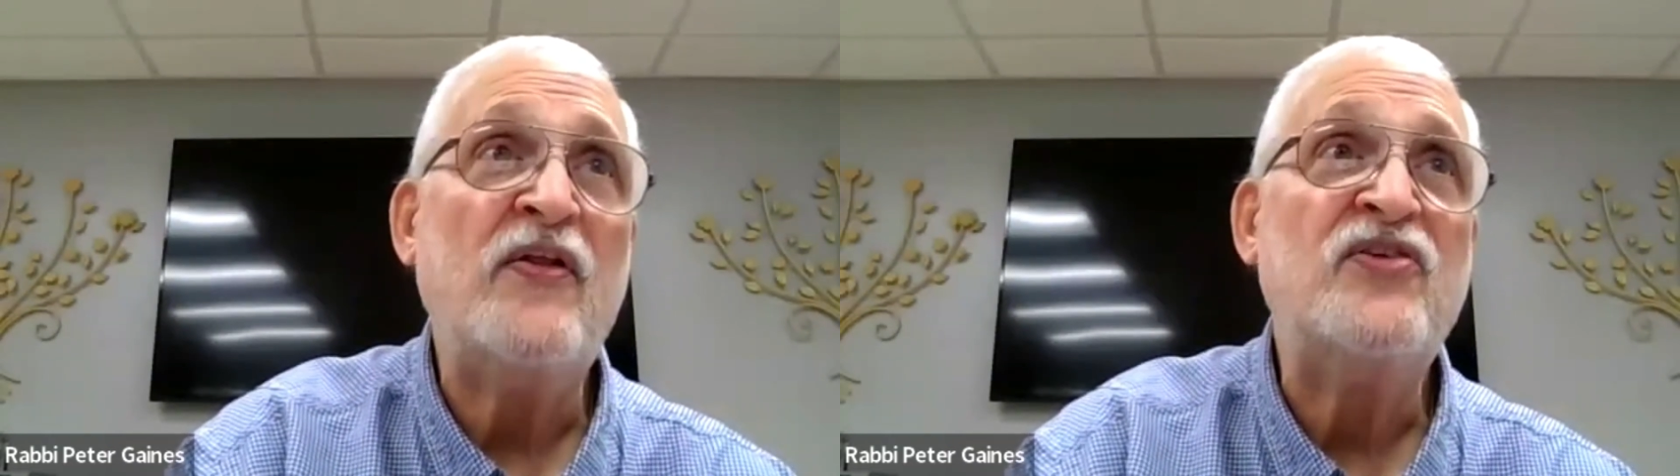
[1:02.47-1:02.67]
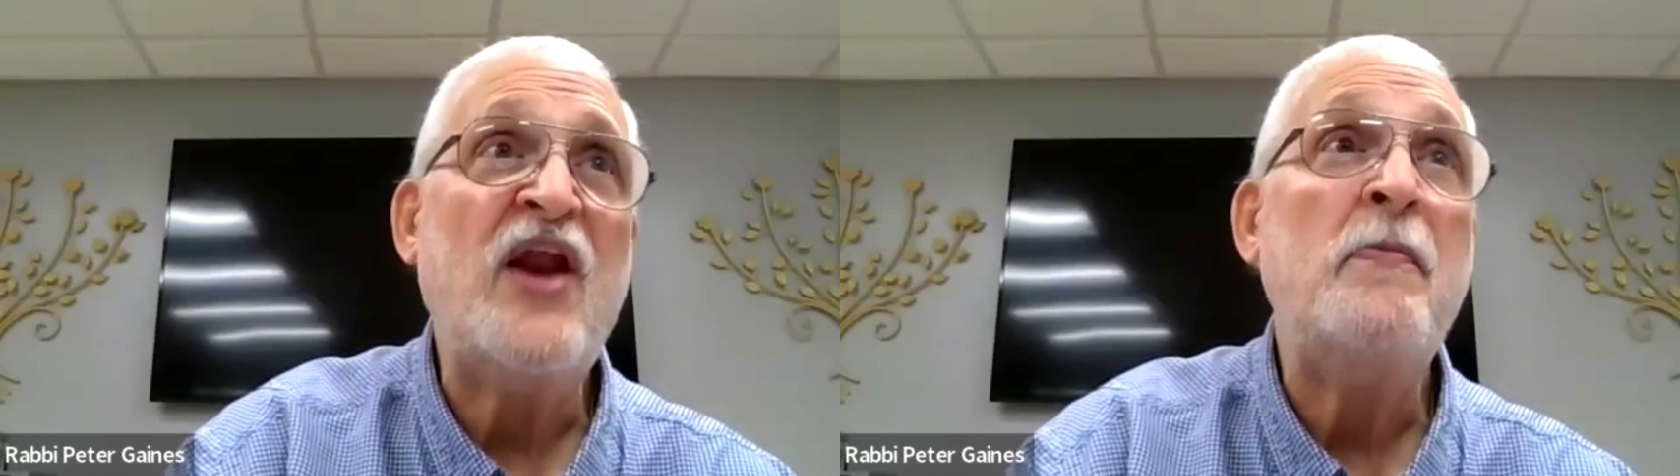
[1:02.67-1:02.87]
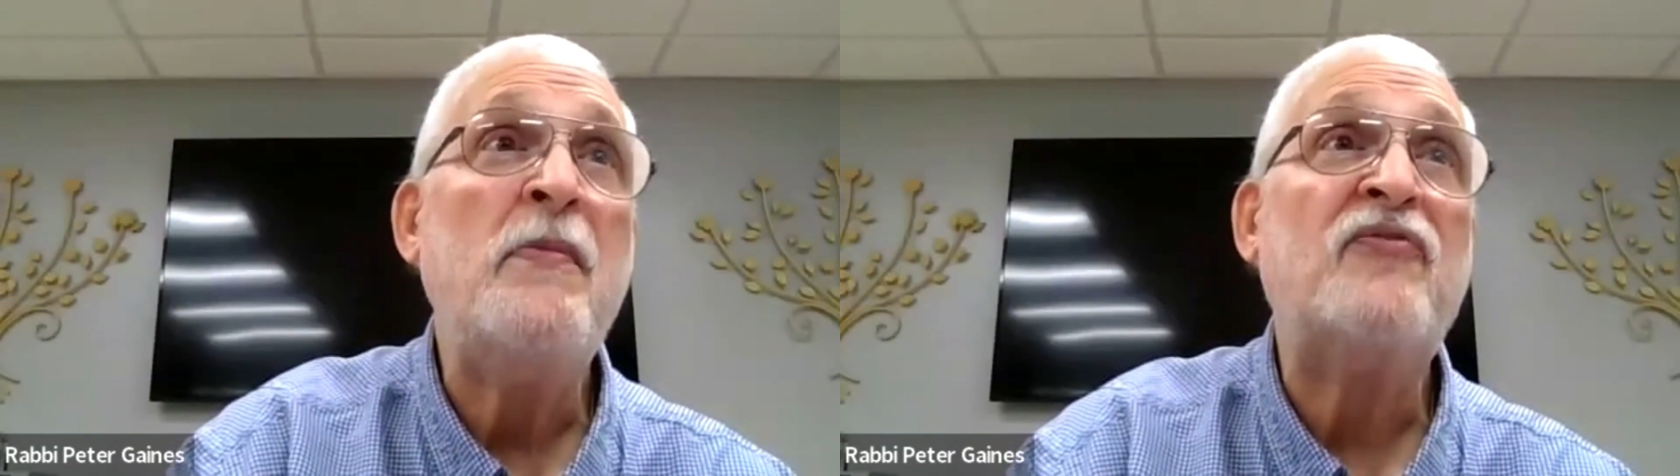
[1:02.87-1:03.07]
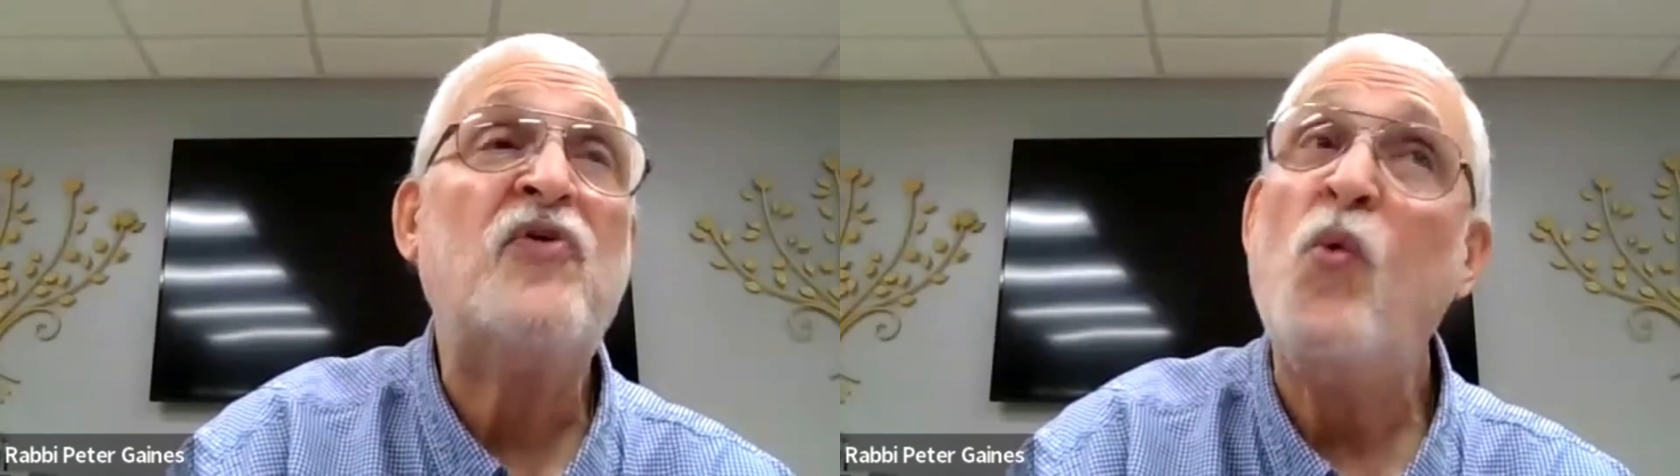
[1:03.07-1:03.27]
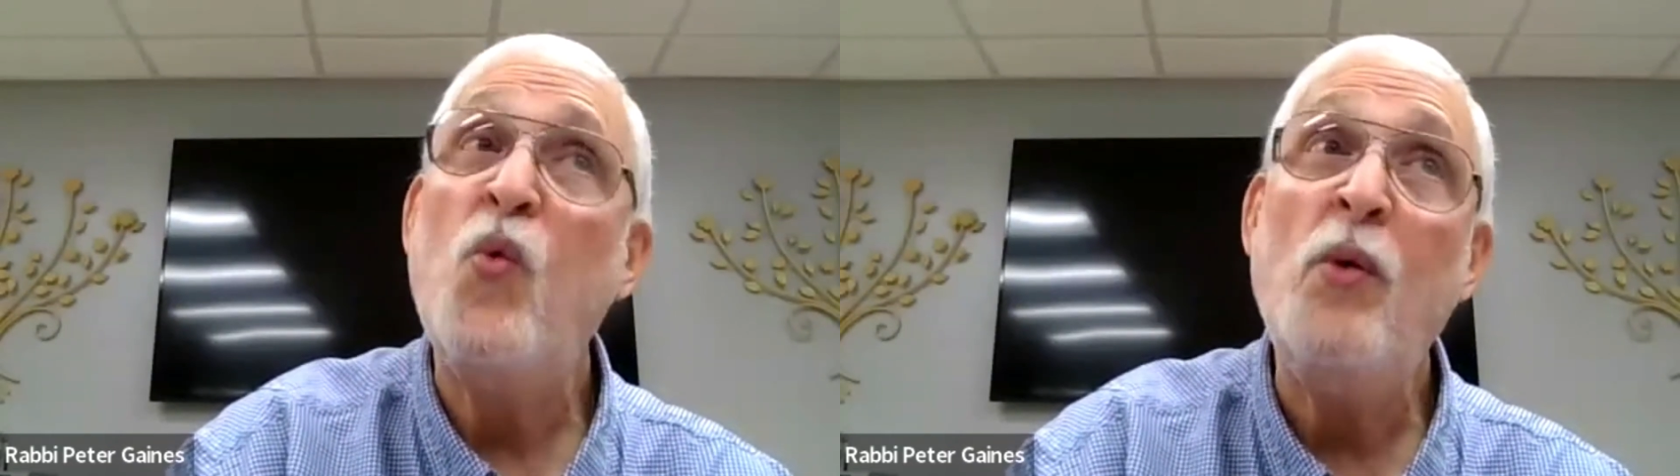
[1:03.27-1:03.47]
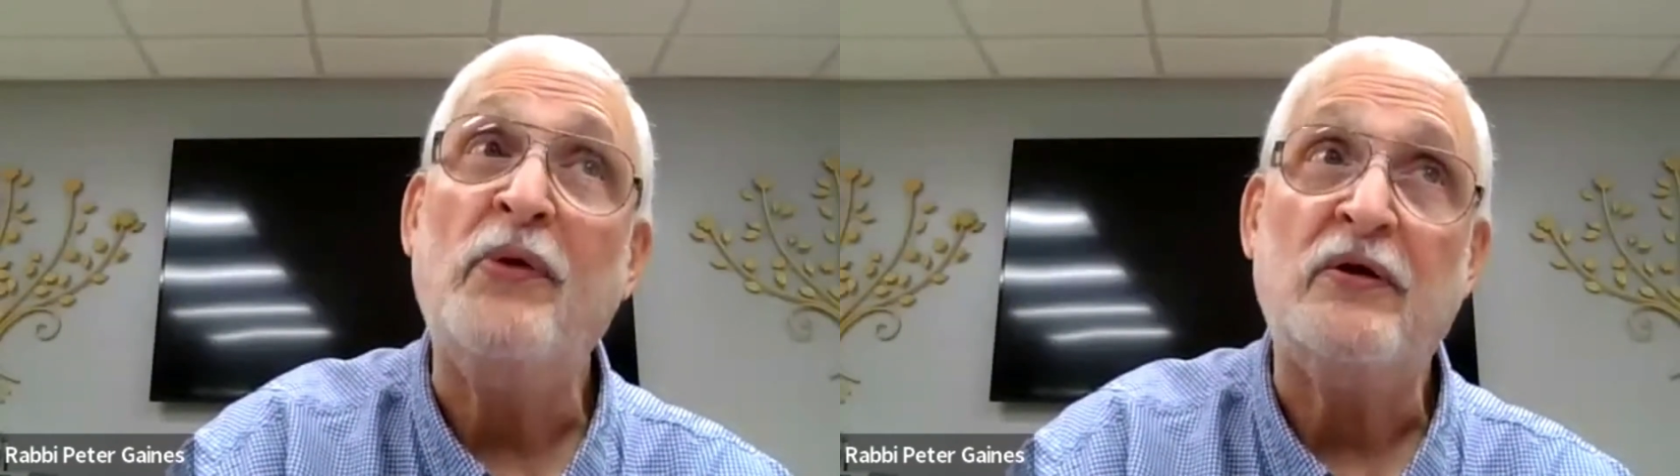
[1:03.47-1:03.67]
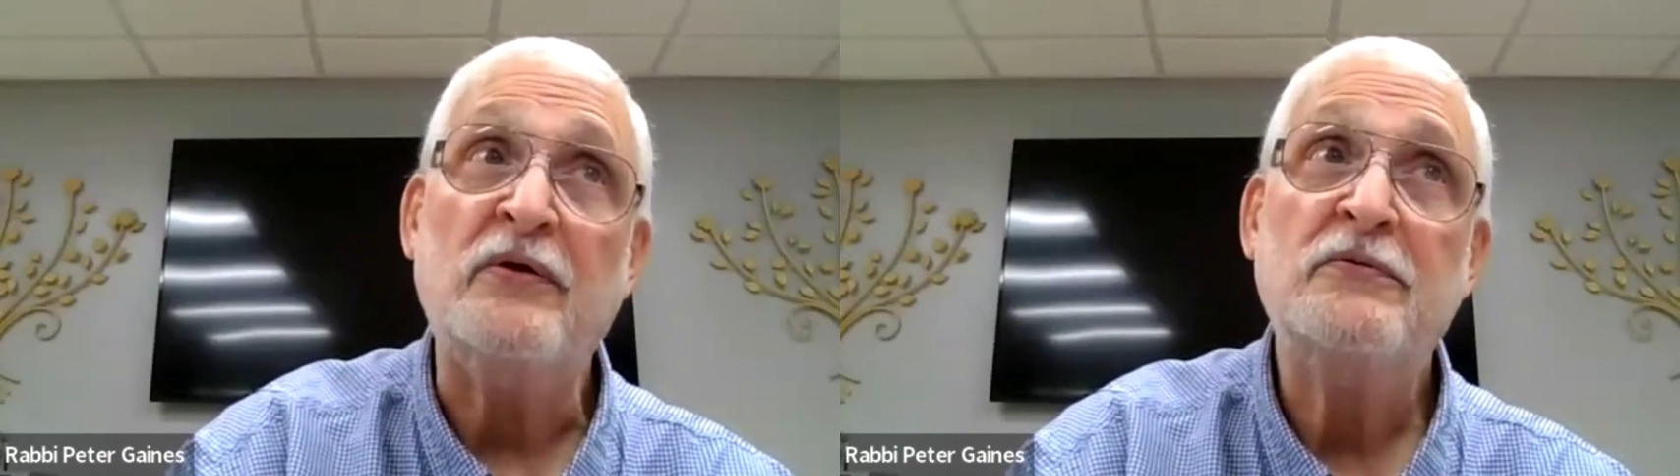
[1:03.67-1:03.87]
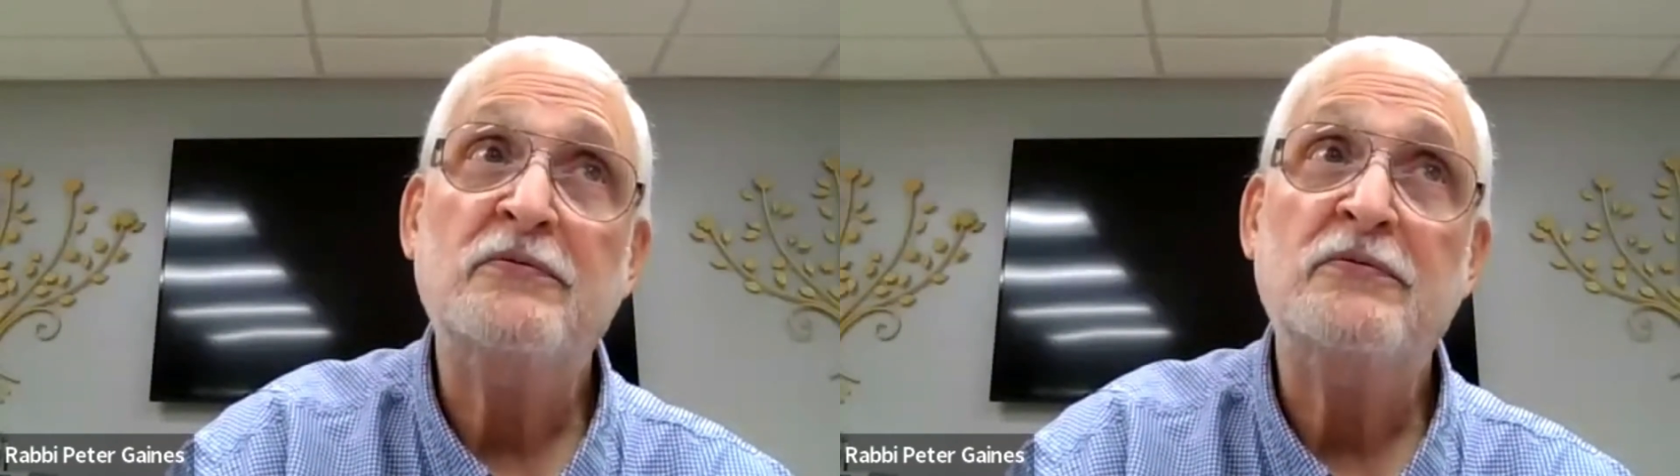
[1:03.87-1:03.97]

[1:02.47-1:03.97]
that's named after a woman.